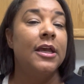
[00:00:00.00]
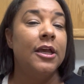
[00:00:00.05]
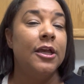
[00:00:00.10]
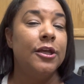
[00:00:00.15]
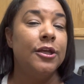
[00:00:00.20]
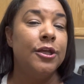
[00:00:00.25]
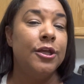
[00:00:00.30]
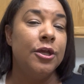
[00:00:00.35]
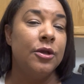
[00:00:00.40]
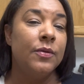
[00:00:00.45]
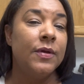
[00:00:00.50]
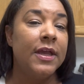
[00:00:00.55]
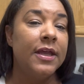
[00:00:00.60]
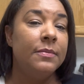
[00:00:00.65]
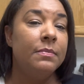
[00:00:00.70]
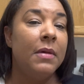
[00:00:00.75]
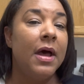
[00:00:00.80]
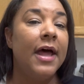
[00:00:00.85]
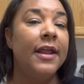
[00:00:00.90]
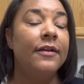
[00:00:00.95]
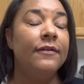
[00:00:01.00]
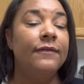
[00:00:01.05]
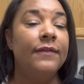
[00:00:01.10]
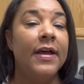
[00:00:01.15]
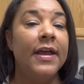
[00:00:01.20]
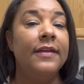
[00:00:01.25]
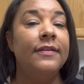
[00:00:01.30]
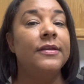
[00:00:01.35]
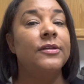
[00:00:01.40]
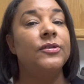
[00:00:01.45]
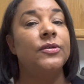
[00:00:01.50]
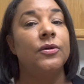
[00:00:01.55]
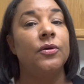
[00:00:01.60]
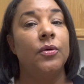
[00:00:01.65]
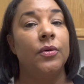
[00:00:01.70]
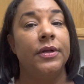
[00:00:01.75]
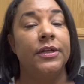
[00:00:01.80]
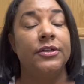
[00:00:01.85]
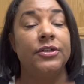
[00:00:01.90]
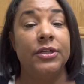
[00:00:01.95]
You can modify this
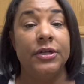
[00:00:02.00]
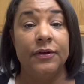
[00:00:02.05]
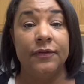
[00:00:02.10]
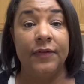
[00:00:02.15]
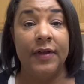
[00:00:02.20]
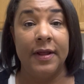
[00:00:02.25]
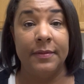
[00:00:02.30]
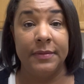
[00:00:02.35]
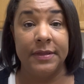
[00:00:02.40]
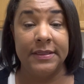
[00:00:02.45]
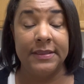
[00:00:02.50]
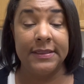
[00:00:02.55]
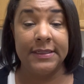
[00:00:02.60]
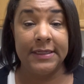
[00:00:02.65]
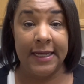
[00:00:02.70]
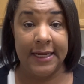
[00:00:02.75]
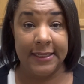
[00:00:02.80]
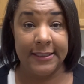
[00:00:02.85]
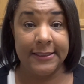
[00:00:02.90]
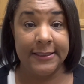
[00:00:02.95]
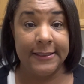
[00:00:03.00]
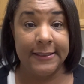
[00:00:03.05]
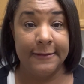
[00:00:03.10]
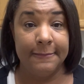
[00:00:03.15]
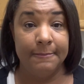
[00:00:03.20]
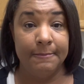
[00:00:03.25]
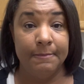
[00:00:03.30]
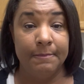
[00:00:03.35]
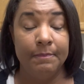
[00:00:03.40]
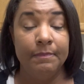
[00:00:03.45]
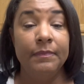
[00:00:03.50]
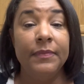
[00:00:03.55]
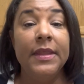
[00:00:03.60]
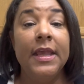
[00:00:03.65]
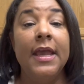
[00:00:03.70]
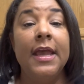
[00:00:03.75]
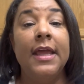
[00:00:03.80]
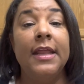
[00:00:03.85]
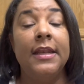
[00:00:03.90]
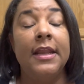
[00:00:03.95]
according to your family's taste.
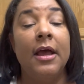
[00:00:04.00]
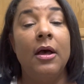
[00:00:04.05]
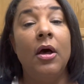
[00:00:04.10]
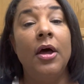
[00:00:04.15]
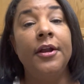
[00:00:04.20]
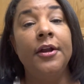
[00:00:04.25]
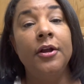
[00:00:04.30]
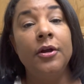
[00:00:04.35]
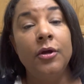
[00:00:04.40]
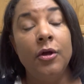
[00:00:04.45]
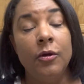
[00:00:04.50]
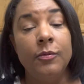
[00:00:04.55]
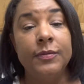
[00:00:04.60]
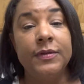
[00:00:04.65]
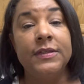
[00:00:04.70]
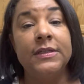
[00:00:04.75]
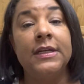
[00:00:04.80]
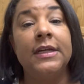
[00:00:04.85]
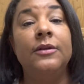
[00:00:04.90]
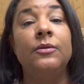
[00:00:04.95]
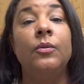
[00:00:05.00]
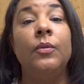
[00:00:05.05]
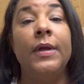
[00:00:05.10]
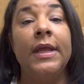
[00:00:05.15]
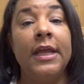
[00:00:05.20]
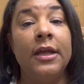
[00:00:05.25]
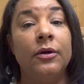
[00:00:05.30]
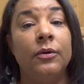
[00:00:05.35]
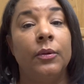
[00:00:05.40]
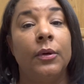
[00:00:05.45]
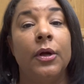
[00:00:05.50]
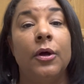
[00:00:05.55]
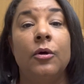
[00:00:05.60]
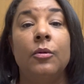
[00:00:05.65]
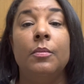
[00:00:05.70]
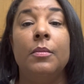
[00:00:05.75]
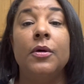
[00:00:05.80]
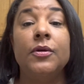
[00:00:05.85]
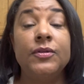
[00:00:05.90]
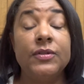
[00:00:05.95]
Now, on our homestead, we grow
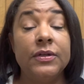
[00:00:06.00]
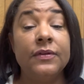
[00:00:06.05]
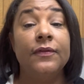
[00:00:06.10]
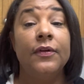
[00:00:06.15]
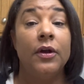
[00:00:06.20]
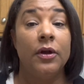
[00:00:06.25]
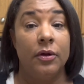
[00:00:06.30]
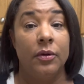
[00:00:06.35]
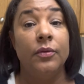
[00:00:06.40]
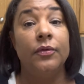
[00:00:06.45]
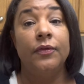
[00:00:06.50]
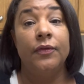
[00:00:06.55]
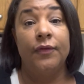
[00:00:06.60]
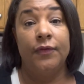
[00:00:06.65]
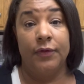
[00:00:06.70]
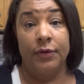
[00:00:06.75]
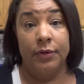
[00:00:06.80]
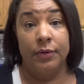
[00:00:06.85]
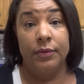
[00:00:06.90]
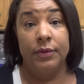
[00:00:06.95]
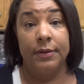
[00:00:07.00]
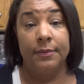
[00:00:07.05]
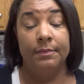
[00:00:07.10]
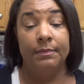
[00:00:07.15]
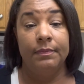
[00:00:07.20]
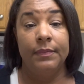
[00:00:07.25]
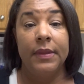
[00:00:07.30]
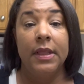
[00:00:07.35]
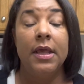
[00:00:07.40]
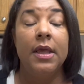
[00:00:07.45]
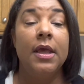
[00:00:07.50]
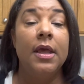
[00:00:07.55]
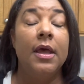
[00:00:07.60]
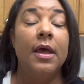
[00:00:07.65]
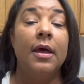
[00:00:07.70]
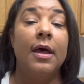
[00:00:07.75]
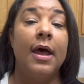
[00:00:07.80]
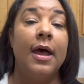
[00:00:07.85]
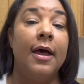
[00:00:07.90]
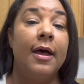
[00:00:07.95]
most of our own food.
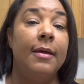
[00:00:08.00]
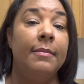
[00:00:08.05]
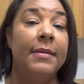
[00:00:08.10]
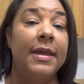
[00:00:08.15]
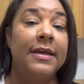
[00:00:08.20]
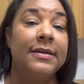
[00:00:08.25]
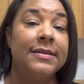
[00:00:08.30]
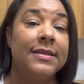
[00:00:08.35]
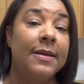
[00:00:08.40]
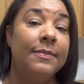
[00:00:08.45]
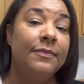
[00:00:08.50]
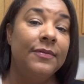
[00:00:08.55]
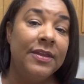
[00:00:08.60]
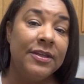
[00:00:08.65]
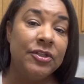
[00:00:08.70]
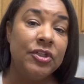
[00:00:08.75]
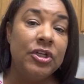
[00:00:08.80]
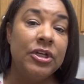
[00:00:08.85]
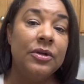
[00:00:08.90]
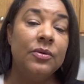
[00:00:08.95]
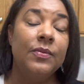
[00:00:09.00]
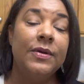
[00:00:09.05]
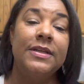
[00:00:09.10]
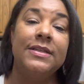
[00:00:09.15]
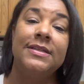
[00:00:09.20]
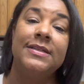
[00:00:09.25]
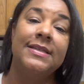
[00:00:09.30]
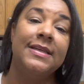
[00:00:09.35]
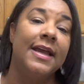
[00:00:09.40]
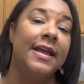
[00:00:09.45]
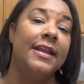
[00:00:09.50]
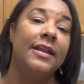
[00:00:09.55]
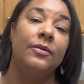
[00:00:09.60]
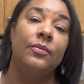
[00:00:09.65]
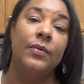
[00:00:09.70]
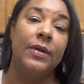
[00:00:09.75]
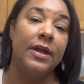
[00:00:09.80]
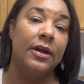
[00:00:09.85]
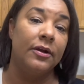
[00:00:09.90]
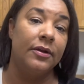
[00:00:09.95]
Except this year we decided
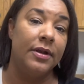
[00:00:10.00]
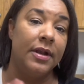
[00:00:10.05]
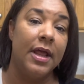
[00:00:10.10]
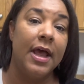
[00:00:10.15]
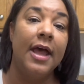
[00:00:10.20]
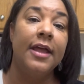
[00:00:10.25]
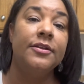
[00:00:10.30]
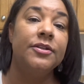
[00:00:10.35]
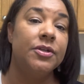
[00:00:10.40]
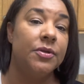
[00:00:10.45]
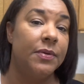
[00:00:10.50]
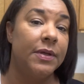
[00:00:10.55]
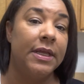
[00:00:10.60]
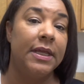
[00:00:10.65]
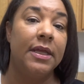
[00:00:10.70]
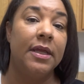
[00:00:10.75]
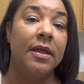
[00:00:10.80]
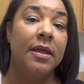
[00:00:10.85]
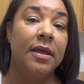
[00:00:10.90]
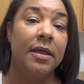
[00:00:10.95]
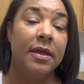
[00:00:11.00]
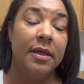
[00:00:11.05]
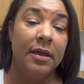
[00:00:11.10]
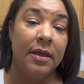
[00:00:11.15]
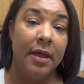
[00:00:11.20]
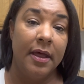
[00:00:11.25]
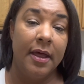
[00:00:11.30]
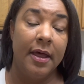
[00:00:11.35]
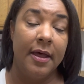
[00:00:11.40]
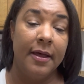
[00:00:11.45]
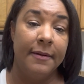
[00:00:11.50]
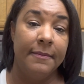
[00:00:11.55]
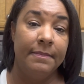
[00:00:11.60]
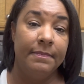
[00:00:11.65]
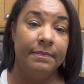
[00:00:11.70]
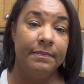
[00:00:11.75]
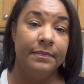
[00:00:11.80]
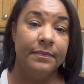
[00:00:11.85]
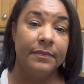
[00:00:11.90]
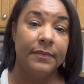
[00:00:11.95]
we're not doing
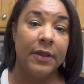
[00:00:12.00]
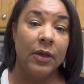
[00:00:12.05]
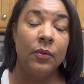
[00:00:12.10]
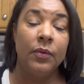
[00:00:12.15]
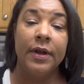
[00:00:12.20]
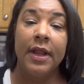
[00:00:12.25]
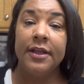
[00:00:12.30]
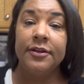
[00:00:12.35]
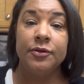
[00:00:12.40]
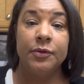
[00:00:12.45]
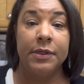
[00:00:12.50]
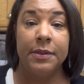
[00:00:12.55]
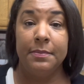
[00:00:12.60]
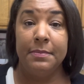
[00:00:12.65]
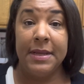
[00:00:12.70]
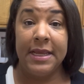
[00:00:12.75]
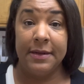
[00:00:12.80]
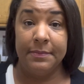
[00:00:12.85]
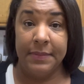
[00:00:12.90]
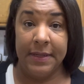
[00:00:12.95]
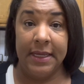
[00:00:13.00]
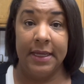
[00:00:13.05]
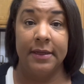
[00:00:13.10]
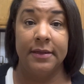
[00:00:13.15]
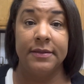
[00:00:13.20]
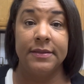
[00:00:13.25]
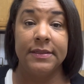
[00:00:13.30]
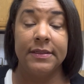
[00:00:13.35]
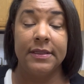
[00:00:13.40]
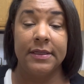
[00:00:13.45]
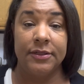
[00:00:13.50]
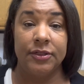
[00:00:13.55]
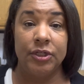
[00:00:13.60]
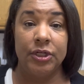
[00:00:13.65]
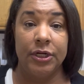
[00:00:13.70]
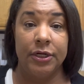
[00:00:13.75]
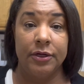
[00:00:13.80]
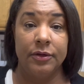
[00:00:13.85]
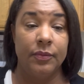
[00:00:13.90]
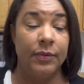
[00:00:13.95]
meat pigs this
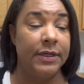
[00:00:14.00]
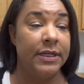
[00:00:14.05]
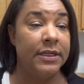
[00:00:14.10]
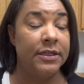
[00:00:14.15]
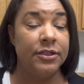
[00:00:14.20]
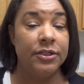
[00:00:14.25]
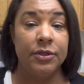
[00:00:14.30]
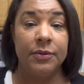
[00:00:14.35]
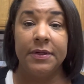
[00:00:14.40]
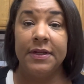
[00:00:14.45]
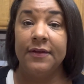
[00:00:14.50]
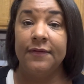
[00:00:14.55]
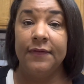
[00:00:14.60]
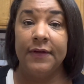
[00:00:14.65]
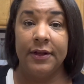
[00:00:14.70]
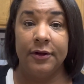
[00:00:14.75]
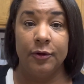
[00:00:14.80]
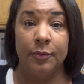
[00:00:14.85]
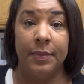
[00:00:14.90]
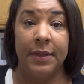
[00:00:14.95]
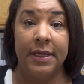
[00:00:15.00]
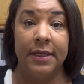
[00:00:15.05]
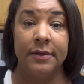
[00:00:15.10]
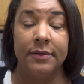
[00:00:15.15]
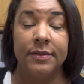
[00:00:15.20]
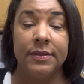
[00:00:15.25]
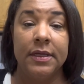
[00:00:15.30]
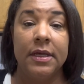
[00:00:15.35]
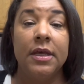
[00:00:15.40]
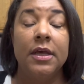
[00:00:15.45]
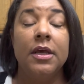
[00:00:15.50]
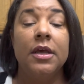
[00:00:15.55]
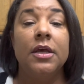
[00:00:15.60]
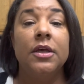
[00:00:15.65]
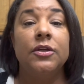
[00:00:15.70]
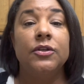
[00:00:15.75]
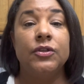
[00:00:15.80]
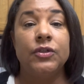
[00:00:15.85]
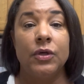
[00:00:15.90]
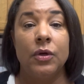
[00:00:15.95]
year. We didn't do any feeder pigs.
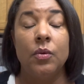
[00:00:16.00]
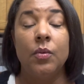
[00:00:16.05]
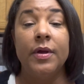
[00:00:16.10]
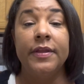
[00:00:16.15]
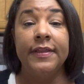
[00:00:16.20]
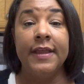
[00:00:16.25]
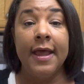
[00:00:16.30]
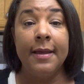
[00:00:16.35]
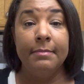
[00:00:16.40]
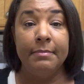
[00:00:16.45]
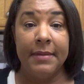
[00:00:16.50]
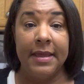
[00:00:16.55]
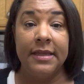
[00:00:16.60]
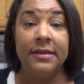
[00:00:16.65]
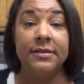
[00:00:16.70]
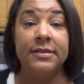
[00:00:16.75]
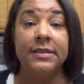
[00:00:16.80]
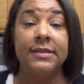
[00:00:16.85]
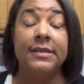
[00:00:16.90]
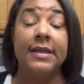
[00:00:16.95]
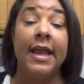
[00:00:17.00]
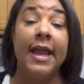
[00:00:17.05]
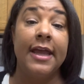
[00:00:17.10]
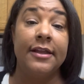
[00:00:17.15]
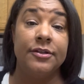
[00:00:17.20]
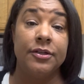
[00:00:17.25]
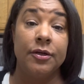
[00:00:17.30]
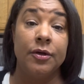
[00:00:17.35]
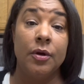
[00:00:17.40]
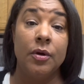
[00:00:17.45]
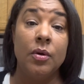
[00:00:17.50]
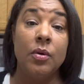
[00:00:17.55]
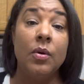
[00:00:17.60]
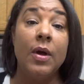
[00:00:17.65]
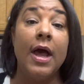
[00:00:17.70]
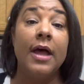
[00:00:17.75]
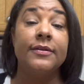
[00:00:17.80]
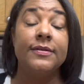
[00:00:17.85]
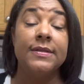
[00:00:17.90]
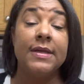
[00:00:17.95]
So what that meant is I had to go
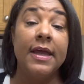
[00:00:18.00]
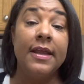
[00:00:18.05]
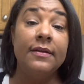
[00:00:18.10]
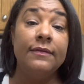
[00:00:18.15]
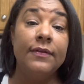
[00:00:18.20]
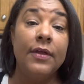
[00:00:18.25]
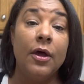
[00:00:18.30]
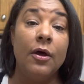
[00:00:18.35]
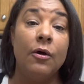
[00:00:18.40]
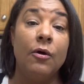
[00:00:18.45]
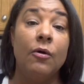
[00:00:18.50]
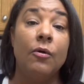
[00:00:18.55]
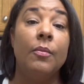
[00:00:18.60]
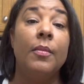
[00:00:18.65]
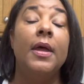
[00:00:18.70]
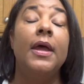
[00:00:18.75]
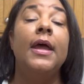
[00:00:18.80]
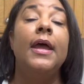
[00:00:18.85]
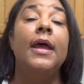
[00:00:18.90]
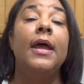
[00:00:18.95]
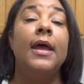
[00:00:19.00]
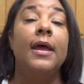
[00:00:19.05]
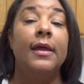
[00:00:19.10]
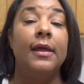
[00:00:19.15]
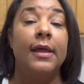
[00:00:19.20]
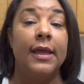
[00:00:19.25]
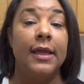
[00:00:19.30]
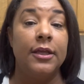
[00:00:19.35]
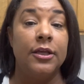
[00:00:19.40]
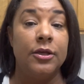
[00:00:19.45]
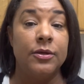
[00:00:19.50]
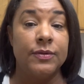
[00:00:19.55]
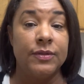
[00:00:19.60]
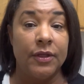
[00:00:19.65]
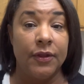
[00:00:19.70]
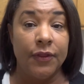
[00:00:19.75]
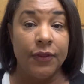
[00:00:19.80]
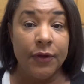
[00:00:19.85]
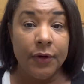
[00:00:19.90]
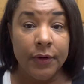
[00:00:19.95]
outside of the home, use a
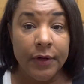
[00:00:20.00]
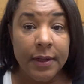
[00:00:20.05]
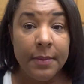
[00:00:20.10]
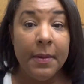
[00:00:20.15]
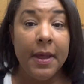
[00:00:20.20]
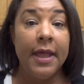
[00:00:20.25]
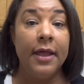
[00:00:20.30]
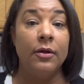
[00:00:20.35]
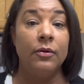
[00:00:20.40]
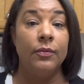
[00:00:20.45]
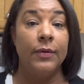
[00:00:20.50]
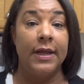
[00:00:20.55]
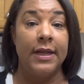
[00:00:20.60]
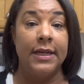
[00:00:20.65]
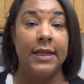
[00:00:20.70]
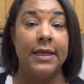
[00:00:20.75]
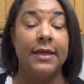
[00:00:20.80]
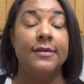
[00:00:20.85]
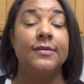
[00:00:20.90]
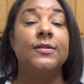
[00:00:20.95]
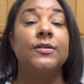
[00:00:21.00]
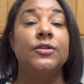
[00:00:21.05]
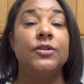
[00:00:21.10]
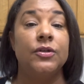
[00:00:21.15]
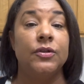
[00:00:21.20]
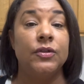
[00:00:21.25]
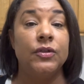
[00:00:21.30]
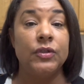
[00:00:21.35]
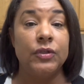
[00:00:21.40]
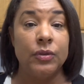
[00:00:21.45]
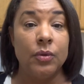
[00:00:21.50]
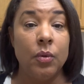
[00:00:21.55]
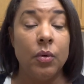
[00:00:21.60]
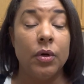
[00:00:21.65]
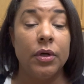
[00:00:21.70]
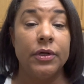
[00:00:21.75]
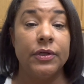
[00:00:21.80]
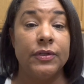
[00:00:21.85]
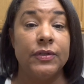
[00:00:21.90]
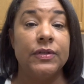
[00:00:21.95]
30-mile radius to
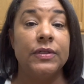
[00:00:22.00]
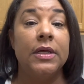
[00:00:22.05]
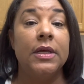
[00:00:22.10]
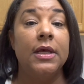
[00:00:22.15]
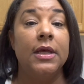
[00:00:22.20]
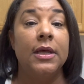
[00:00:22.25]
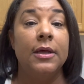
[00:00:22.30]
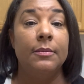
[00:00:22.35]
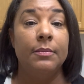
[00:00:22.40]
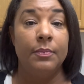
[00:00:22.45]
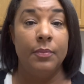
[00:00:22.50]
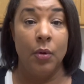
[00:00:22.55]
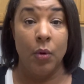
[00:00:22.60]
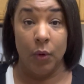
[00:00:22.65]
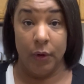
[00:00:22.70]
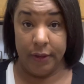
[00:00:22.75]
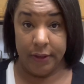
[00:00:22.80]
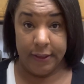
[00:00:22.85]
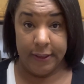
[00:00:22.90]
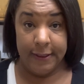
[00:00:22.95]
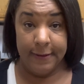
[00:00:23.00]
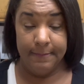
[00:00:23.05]
source pork.